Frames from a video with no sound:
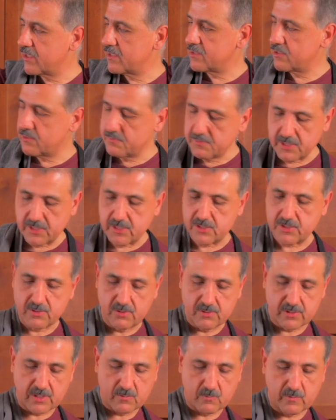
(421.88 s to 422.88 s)
it to be
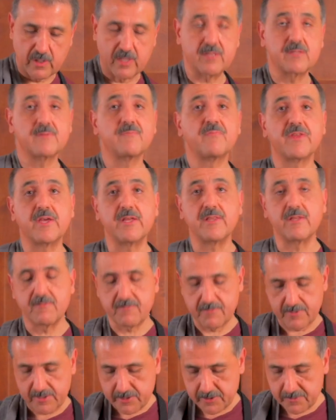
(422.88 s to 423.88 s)
soaking wet in the
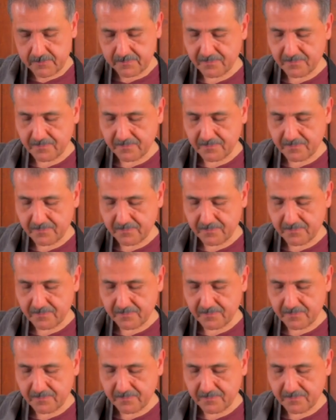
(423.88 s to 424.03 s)
fridge,